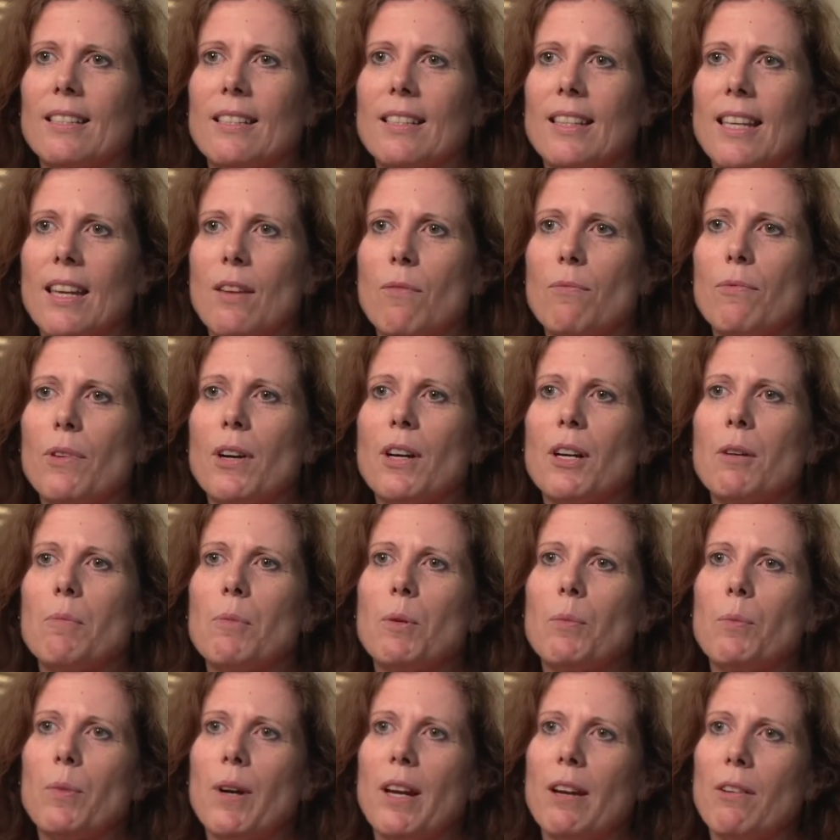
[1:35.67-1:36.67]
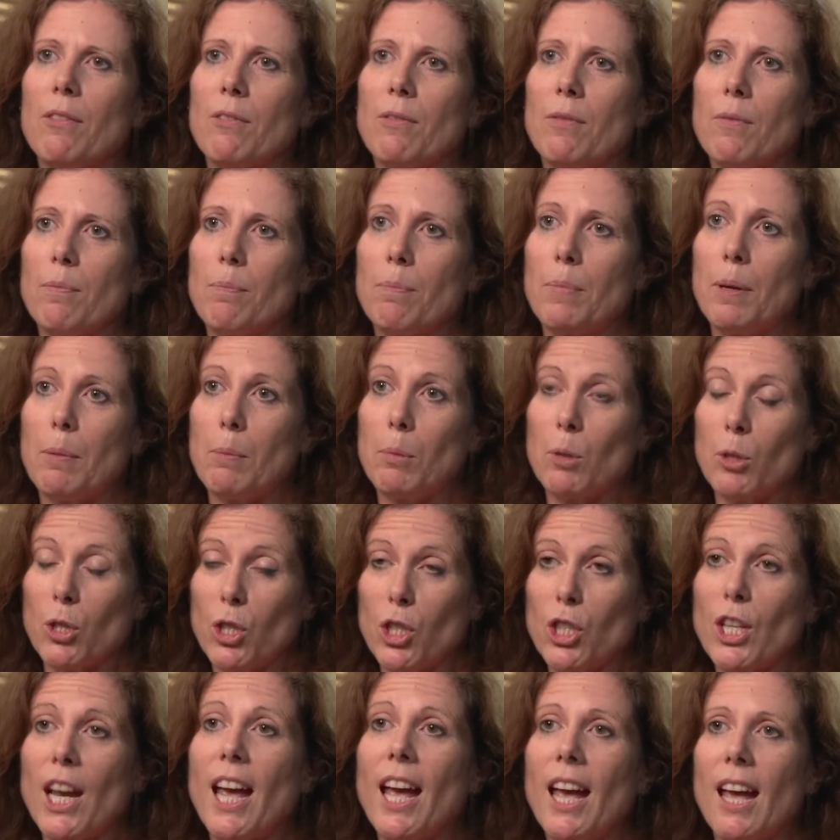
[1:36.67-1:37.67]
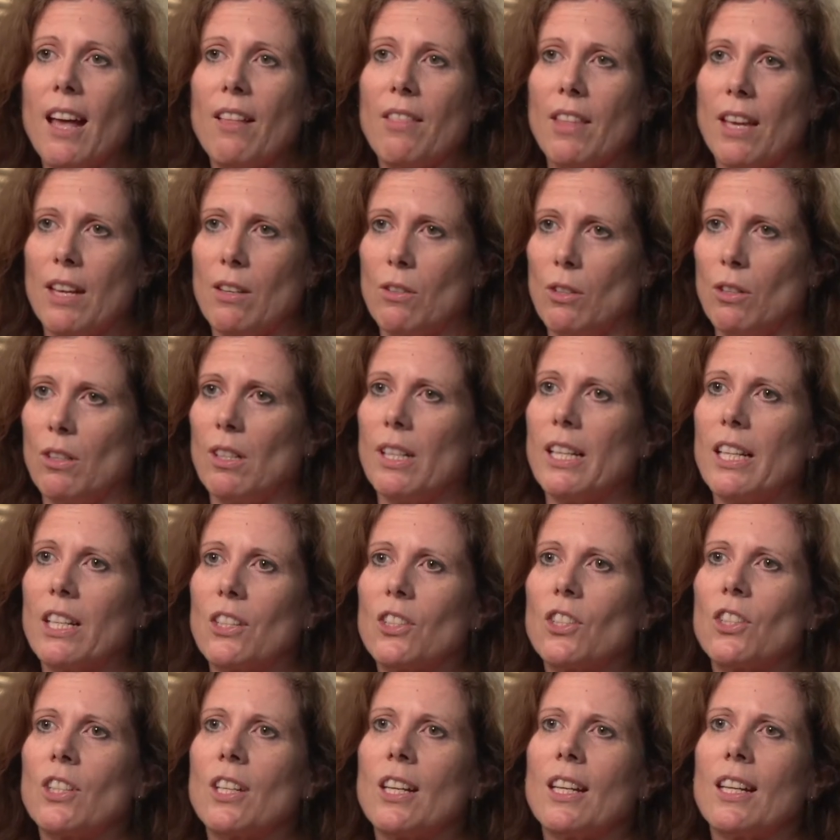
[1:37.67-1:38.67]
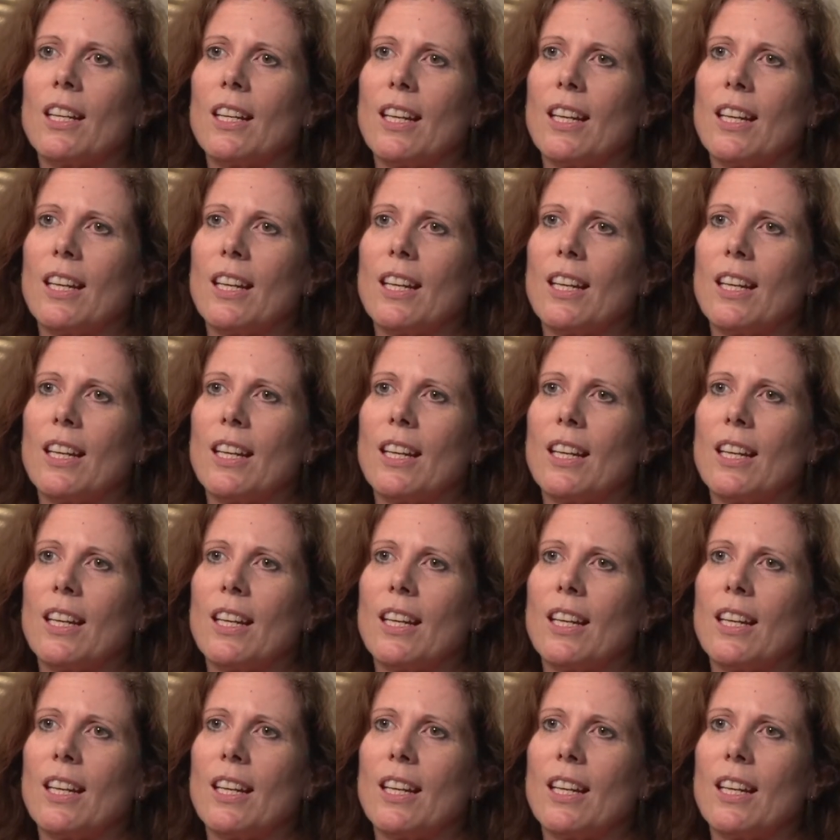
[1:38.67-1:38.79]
the environment where people share their knowledge.